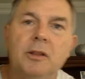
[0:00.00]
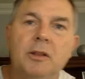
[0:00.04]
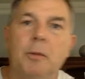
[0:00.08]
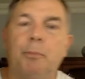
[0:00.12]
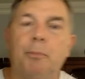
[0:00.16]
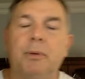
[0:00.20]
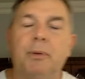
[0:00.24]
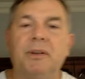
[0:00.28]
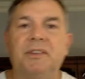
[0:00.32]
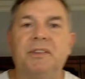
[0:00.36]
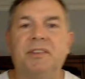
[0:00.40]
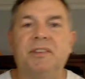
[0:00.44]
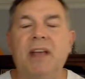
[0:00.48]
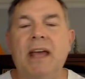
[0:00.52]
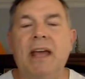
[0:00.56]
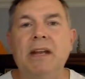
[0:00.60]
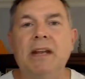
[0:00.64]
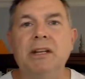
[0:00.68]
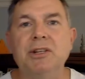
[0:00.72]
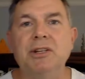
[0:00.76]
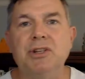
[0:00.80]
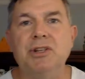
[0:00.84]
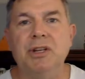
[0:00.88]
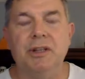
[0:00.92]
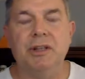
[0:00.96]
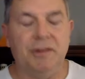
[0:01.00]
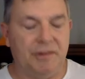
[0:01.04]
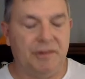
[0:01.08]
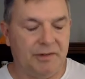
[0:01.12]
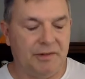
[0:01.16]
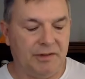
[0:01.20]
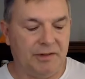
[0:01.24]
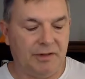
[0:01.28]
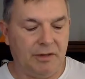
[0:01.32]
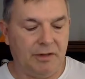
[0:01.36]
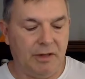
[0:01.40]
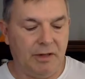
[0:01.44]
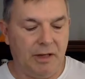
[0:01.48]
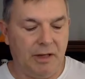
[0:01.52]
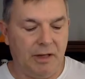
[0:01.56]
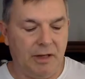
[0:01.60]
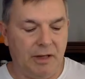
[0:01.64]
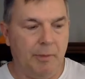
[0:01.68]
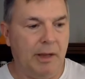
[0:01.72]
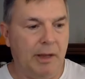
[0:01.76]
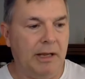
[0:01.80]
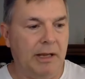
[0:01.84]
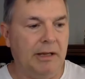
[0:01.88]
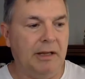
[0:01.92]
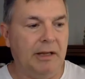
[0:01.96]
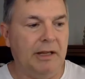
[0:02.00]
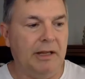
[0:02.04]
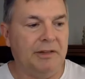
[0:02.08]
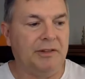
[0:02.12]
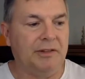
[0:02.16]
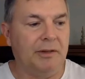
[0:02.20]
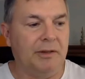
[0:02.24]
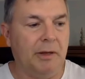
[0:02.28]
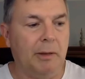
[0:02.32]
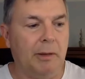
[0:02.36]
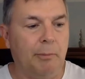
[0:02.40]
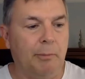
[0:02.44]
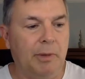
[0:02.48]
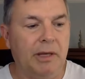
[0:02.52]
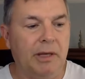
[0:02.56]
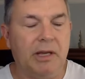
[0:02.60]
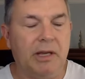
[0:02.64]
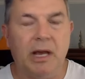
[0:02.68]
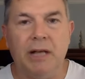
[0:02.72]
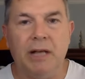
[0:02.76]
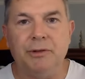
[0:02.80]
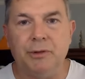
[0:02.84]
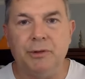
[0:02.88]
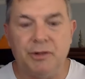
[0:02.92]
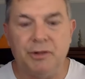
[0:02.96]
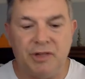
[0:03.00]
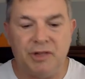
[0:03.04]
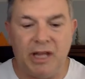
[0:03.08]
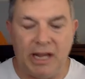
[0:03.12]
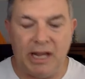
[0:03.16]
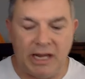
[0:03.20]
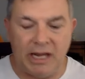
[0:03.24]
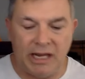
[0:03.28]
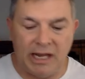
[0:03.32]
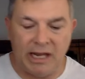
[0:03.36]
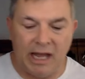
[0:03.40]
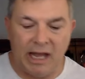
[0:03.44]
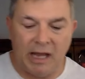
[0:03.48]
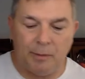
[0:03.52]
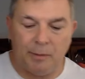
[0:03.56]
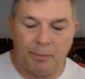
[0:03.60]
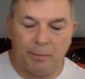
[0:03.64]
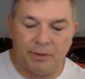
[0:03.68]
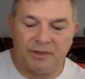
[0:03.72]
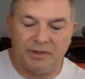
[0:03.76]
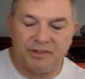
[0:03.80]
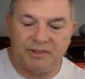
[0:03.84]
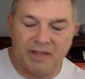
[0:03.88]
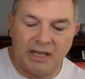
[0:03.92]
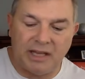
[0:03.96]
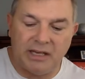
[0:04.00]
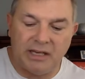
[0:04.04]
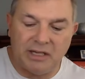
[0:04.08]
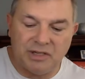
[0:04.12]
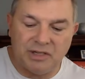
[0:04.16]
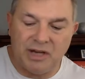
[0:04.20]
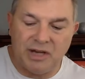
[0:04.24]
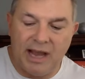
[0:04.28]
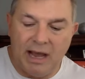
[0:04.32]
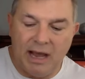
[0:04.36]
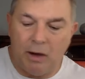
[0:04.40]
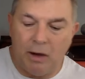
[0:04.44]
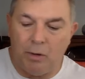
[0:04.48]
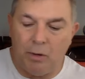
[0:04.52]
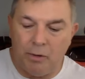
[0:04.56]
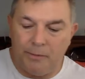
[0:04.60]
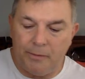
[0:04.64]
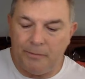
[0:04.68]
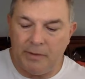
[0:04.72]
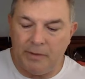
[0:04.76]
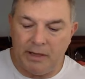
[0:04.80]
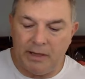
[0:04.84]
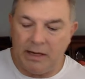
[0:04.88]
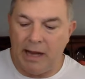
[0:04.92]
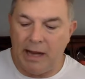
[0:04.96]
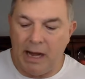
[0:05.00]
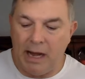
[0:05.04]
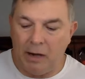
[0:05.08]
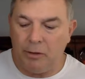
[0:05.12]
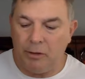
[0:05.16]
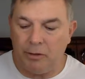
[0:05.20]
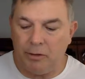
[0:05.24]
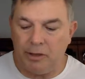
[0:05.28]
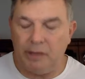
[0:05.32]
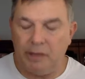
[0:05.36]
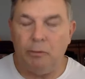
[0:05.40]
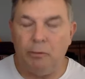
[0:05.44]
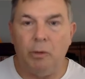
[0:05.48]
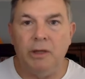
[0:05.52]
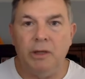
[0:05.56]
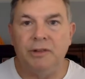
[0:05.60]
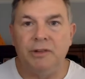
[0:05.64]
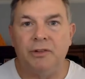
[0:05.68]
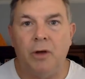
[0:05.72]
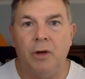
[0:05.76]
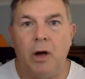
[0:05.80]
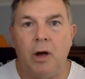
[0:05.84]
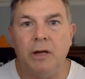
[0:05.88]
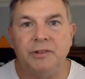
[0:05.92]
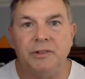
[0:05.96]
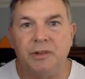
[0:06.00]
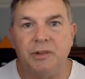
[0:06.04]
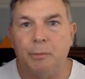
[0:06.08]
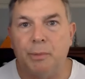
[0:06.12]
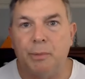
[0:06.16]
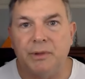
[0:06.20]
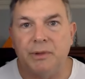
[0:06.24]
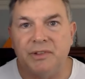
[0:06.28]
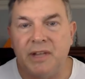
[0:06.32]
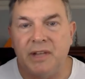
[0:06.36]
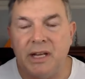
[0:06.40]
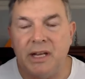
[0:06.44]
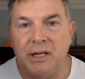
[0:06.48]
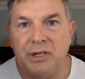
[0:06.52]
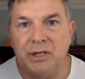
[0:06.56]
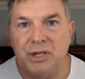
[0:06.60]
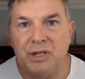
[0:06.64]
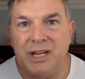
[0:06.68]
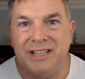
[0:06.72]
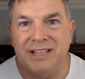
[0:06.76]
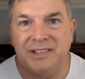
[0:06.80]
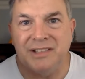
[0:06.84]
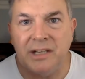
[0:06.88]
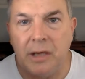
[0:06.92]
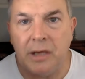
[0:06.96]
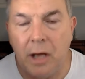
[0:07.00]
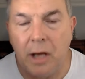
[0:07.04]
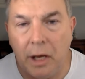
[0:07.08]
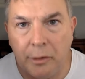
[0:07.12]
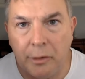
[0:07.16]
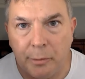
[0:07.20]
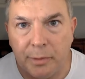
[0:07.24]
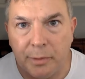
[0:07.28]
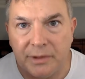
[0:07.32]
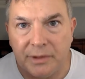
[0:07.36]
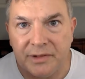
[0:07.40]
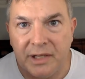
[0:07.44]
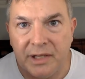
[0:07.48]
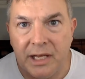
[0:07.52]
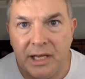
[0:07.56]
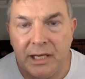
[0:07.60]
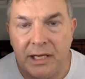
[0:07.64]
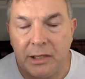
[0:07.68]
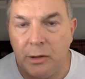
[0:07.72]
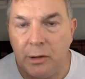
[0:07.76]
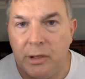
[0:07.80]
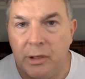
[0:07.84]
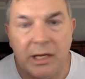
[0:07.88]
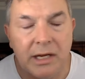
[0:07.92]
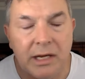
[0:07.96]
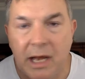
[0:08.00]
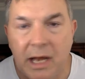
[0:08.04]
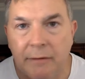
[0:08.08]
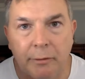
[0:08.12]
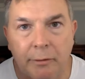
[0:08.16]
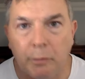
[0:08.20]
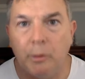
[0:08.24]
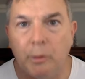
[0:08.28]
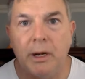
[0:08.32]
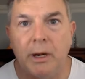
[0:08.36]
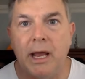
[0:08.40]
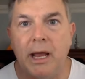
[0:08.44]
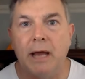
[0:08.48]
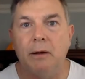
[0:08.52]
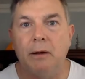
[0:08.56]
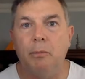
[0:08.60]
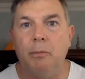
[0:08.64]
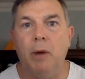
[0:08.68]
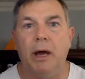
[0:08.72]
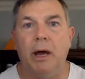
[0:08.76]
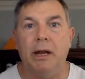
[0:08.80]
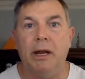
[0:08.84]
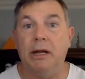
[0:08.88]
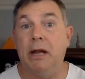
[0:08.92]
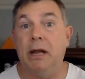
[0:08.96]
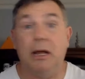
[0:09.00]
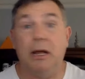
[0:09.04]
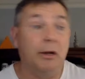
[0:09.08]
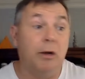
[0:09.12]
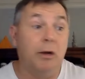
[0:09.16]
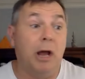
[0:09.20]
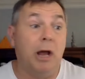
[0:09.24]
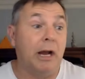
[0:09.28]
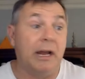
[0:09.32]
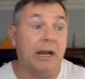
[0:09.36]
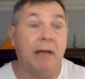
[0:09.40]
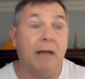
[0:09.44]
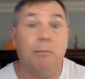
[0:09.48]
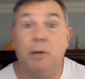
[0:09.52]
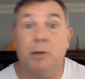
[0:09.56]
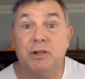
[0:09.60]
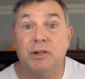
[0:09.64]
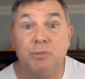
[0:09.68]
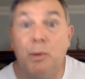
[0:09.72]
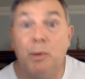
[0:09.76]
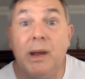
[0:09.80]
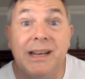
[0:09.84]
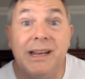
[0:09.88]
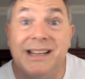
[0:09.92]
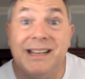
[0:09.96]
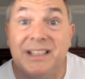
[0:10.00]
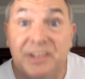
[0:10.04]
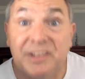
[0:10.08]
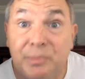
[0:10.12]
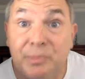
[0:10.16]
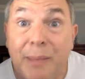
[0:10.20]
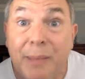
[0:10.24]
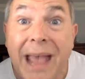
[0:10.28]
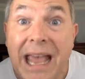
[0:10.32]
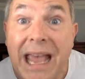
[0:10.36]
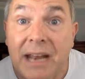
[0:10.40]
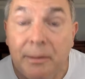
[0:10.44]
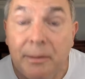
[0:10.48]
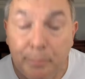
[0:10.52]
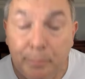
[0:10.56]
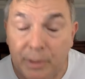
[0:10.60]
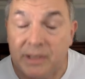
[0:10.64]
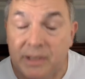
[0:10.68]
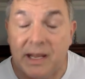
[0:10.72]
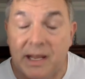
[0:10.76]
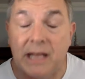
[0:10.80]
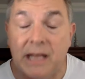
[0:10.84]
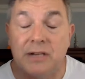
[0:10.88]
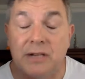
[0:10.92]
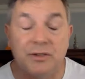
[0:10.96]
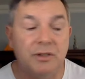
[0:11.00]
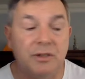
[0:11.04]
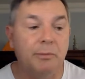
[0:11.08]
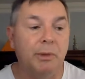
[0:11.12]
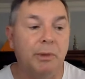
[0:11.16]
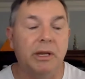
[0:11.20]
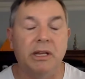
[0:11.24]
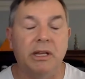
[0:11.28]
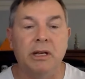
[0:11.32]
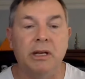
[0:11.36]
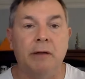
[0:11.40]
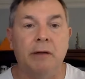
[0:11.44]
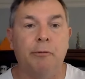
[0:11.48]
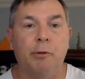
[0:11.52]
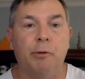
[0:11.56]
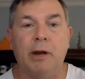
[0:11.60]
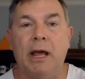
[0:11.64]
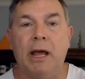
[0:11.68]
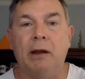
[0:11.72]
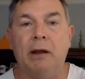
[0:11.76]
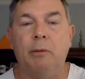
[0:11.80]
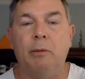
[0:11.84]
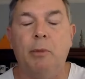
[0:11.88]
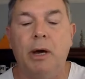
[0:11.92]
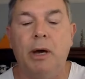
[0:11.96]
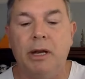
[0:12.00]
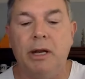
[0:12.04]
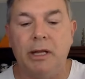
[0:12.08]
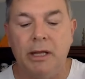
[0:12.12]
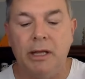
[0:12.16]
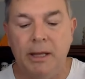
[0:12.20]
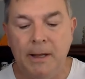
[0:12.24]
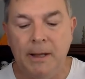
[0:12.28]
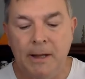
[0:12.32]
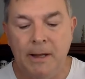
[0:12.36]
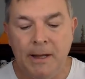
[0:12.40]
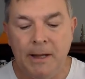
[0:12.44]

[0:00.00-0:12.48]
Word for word: The percentages, I mean, it's because you're taking a percentage out, inherently, as long as the percentage isn't 100%, you can never run out of money. Now, you're not got much money to spend, potentially, but you can never run out of money.